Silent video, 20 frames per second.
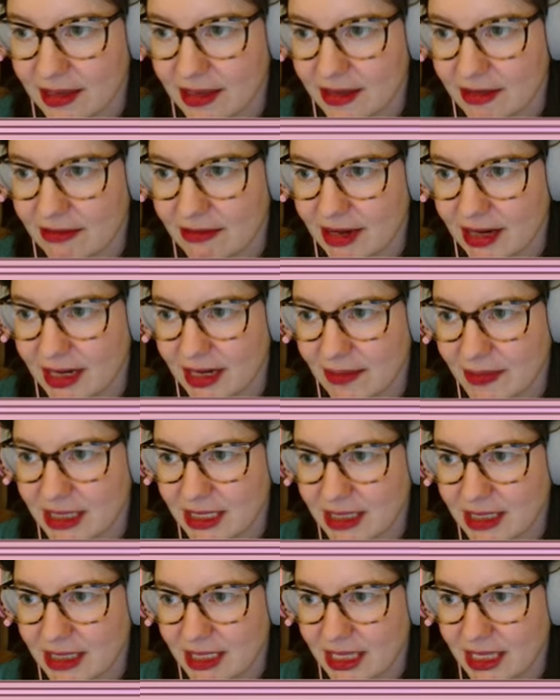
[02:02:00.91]
Right, let me
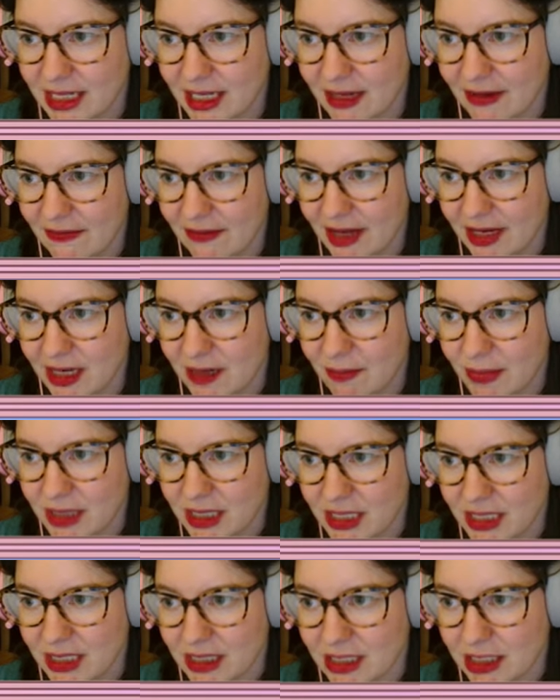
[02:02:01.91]
see if
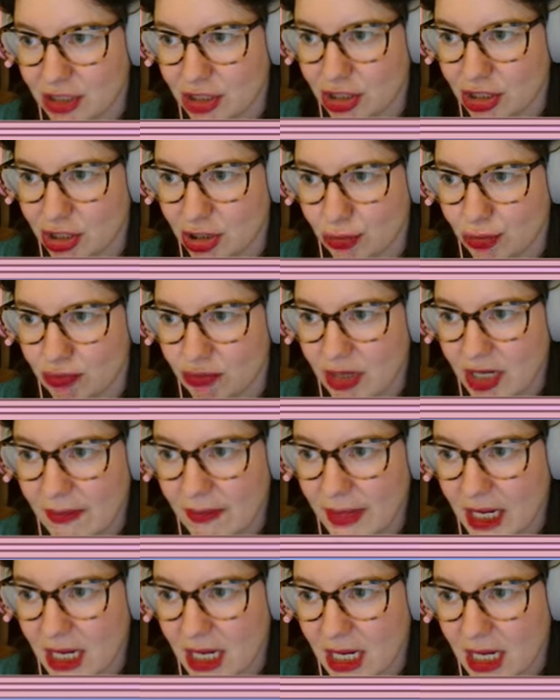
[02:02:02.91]
anybody's
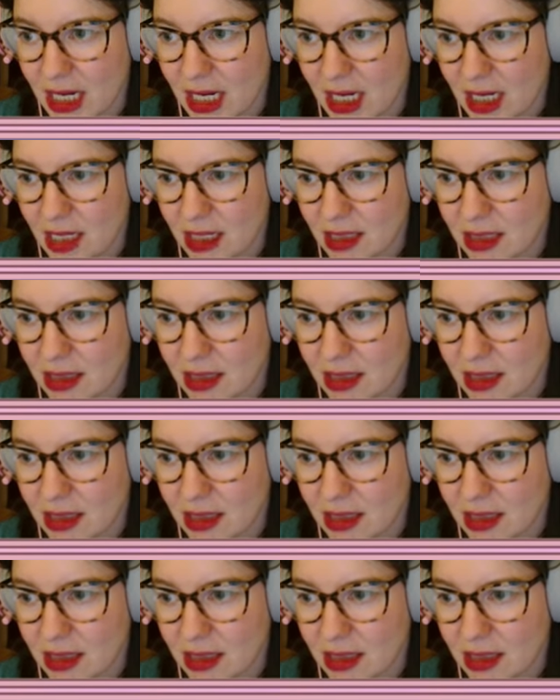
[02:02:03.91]
streaming.